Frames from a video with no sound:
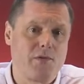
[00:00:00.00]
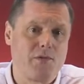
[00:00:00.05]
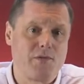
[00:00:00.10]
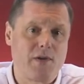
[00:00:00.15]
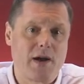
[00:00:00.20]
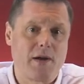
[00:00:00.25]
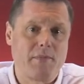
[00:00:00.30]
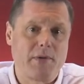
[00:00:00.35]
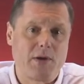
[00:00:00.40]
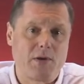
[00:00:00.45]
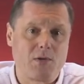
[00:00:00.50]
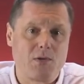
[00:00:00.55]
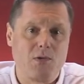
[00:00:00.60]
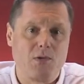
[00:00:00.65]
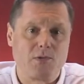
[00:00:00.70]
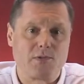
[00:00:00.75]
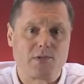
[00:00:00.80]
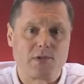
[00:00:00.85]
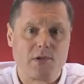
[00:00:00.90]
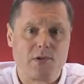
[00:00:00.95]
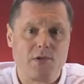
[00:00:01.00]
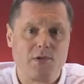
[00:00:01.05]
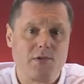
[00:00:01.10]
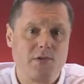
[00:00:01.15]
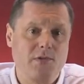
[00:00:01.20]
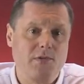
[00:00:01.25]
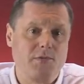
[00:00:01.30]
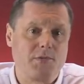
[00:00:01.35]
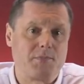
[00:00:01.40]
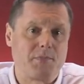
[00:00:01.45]
family court
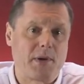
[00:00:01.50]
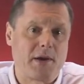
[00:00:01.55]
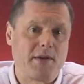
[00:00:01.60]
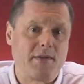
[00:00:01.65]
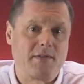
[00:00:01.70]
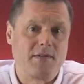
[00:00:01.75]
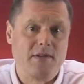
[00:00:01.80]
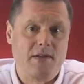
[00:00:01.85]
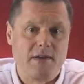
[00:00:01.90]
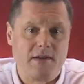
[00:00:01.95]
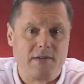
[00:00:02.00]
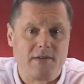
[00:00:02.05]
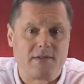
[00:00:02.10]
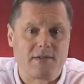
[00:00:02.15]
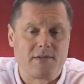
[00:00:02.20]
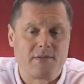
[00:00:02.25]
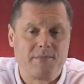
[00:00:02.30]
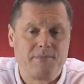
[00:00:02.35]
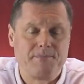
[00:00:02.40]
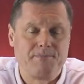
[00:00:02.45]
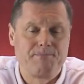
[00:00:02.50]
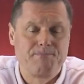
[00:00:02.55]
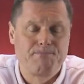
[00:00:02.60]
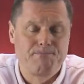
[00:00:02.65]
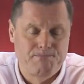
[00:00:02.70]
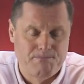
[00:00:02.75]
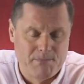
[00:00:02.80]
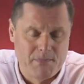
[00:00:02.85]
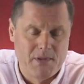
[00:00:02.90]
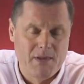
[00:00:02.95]
solutions-based needs.
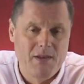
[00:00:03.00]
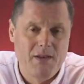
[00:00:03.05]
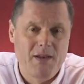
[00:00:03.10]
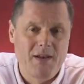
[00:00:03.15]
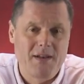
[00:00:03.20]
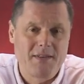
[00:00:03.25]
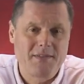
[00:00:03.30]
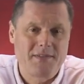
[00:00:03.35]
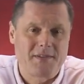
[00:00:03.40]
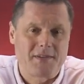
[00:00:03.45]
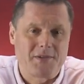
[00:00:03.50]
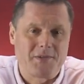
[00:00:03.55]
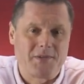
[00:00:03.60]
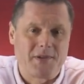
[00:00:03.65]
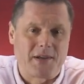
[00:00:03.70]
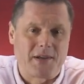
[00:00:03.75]
Until